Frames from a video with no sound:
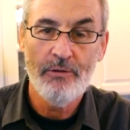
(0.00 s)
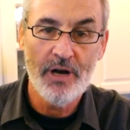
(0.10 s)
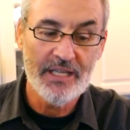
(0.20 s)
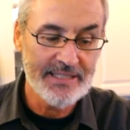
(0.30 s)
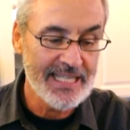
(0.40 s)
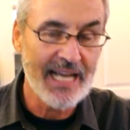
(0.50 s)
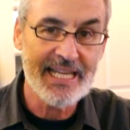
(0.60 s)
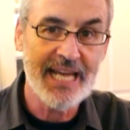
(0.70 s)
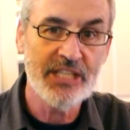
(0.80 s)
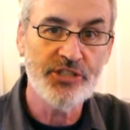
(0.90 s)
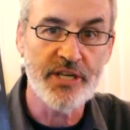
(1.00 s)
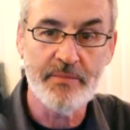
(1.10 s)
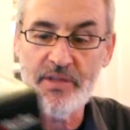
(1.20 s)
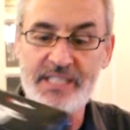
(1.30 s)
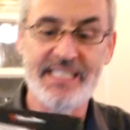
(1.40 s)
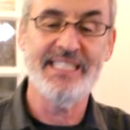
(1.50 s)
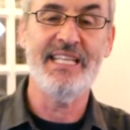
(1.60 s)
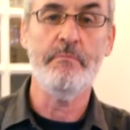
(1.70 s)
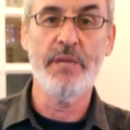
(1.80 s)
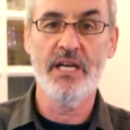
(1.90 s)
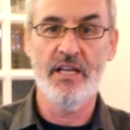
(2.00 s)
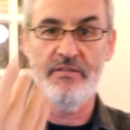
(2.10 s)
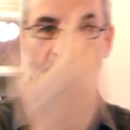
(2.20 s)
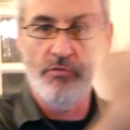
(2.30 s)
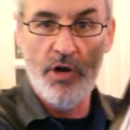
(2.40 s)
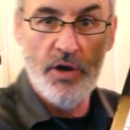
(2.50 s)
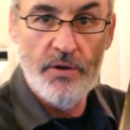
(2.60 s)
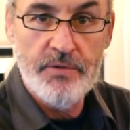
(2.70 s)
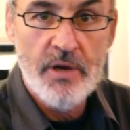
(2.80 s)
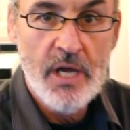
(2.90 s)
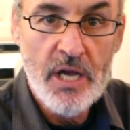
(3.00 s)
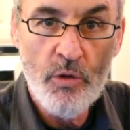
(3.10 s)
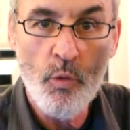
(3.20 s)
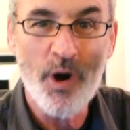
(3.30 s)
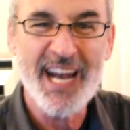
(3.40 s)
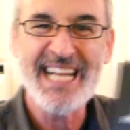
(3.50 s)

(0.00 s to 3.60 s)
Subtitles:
Well, it's not that extreme. This is the middle of the road one.